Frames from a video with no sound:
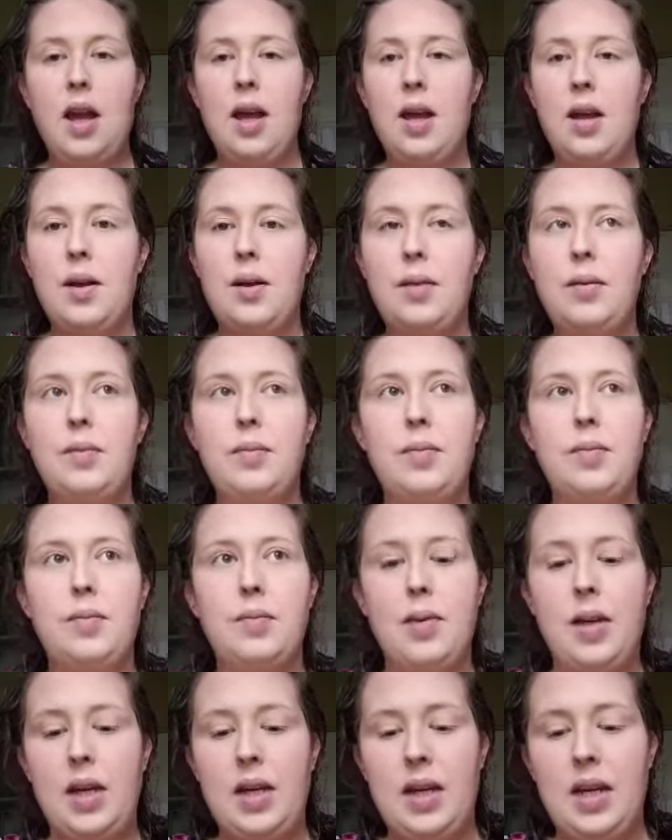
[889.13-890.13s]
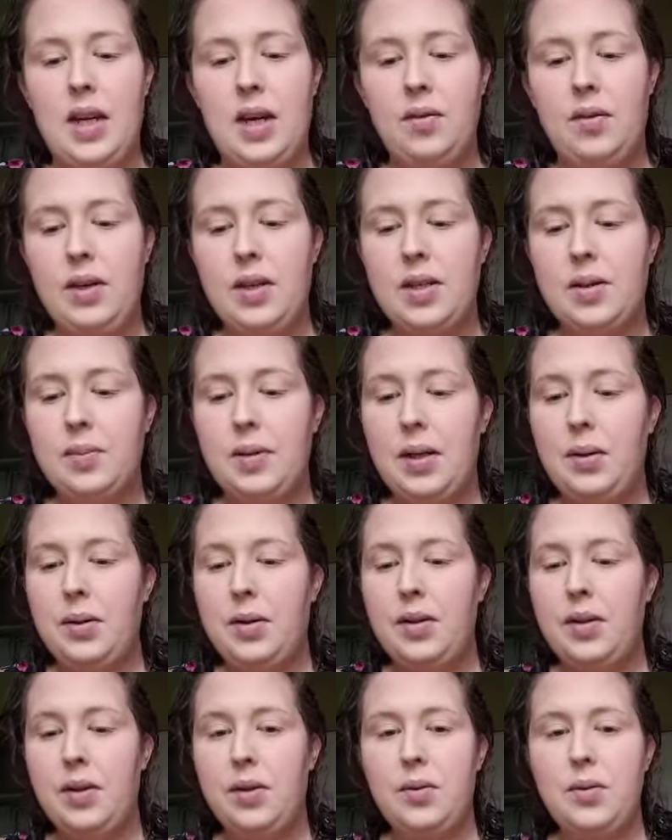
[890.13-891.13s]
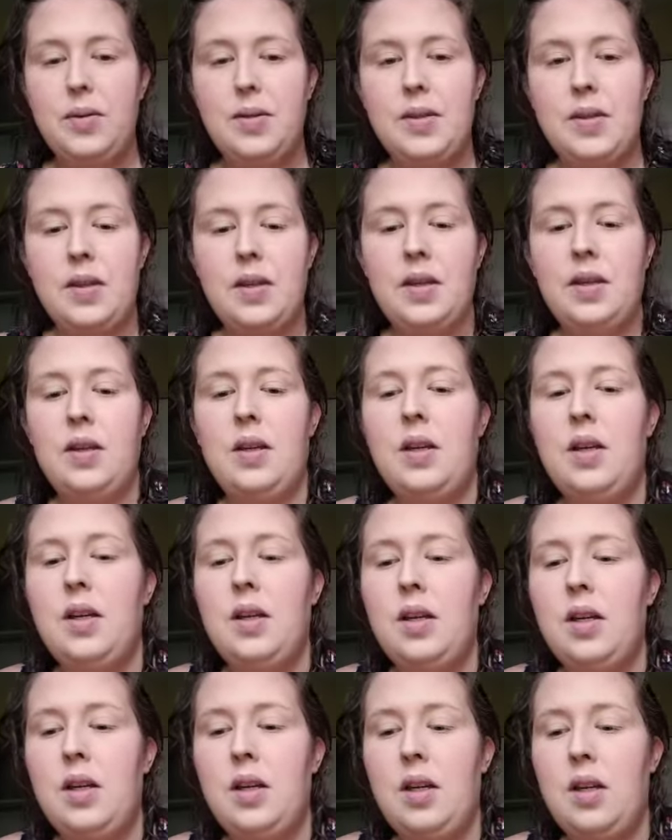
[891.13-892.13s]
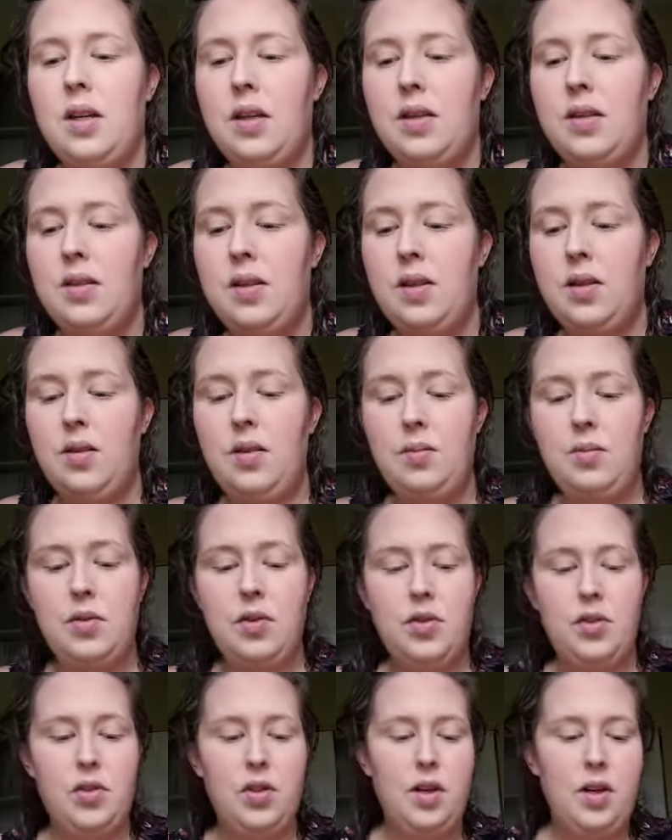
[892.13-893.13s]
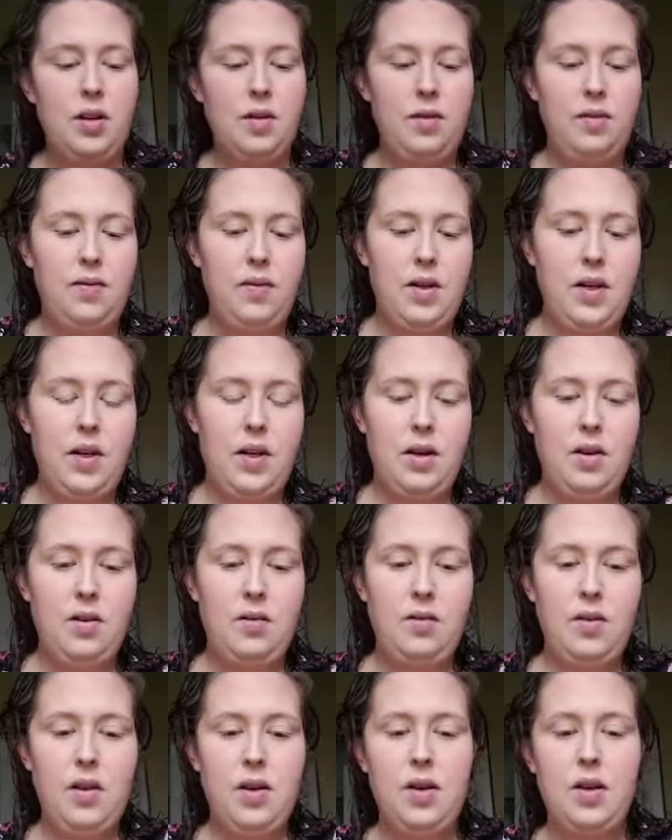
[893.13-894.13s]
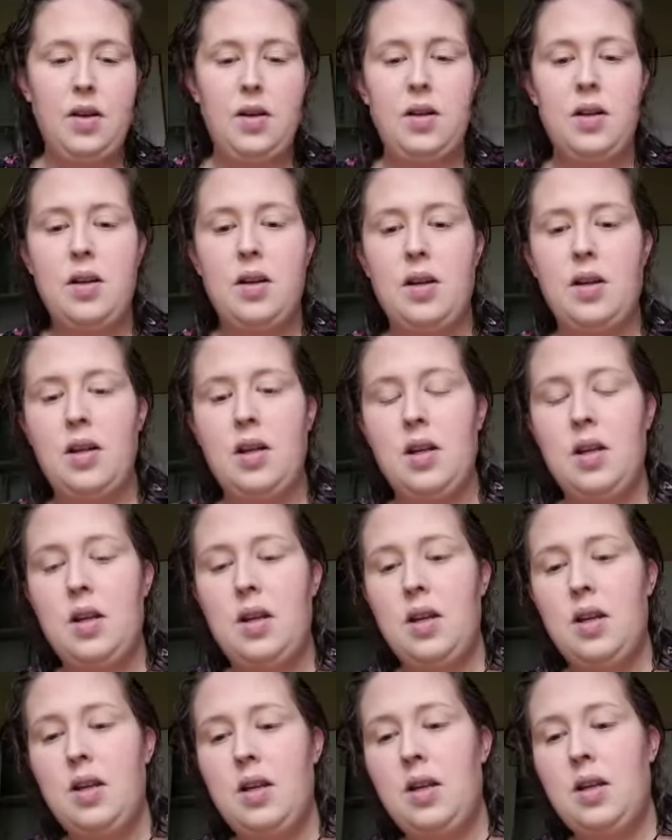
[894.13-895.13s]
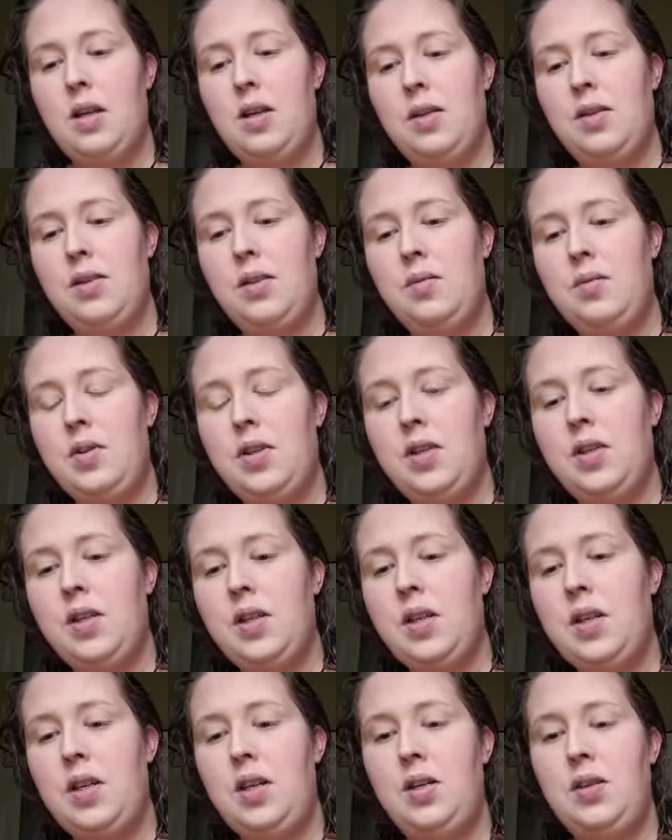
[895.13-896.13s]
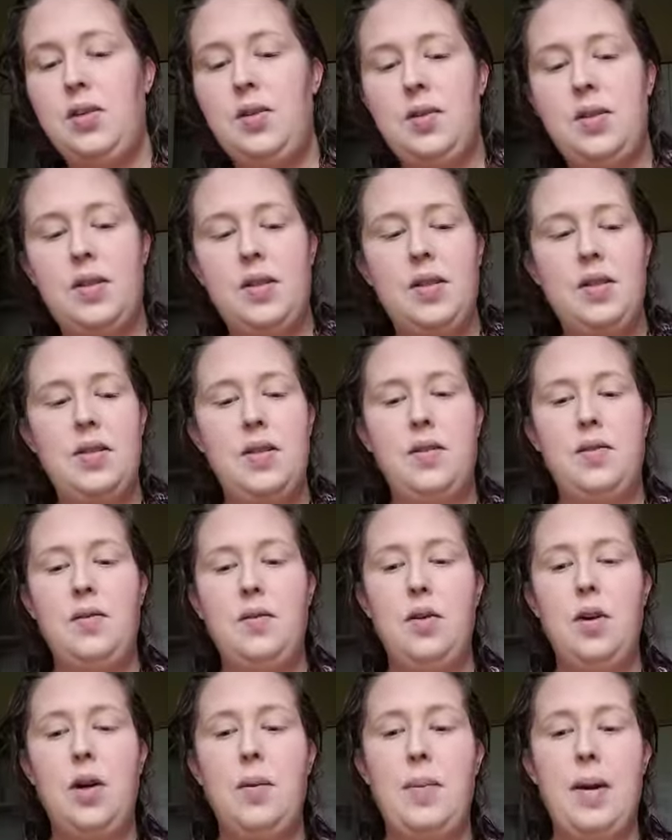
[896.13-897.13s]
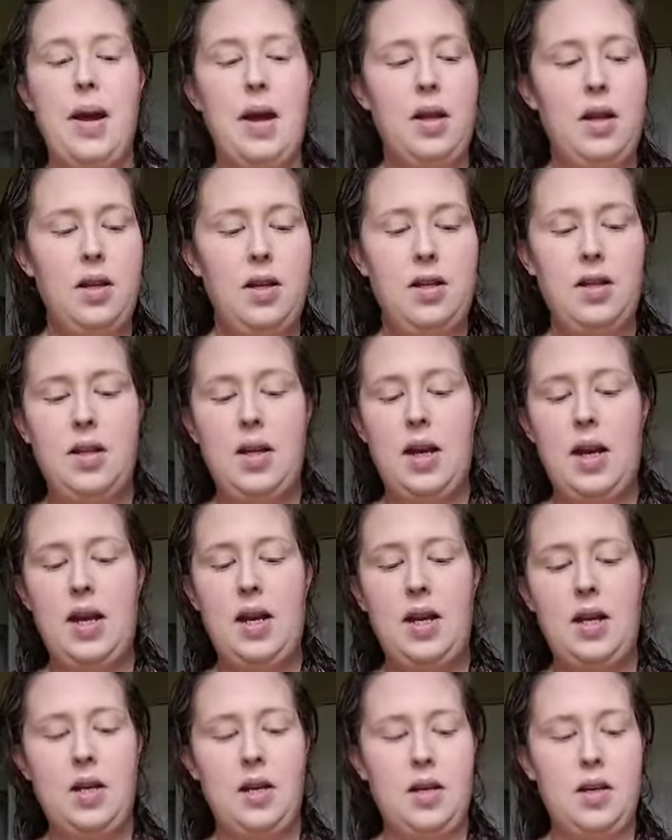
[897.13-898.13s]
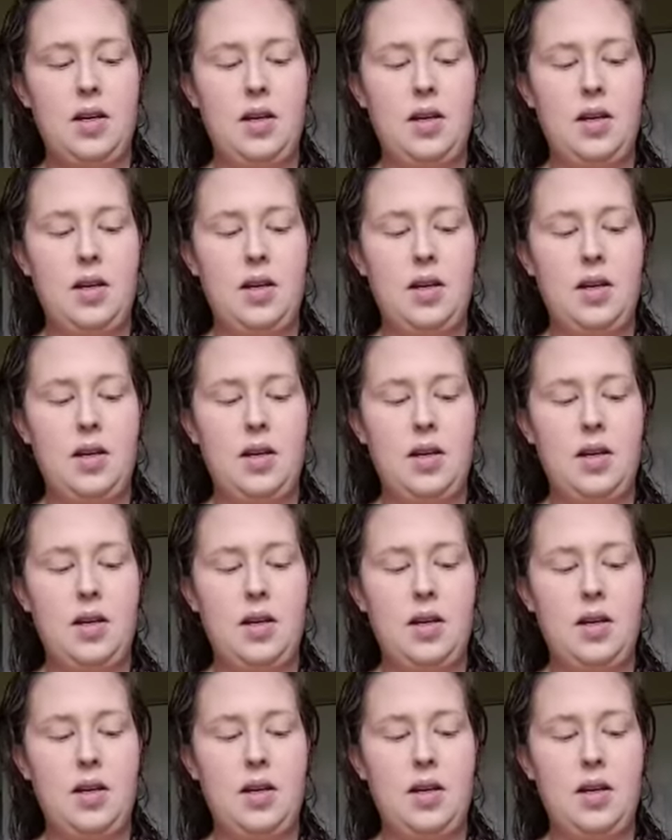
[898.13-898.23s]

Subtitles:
I can't wait to play with those. So I'm just trying to figure out what. So I'm just going to use the Sephora palette today.